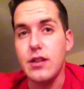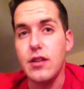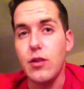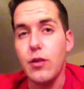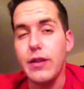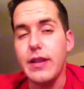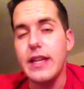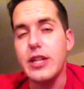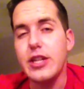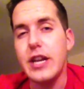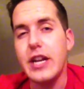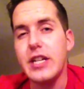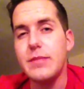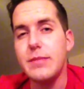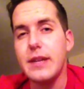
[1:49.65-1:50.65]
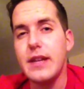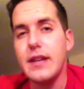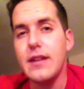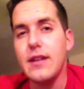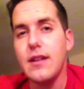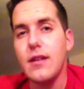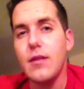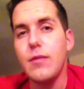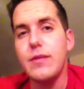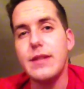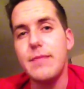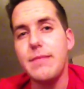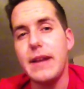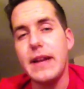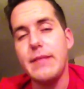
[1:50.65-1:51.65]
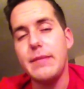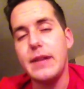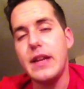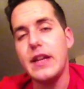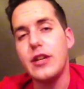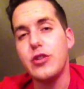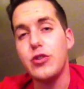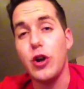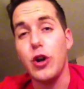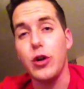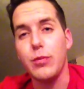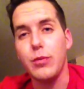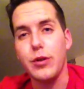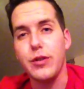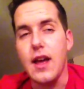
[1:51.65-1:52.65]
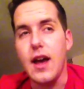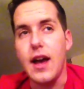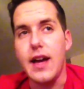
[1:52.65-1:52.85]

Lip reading: The only thing that changed me was it made me a stronger person.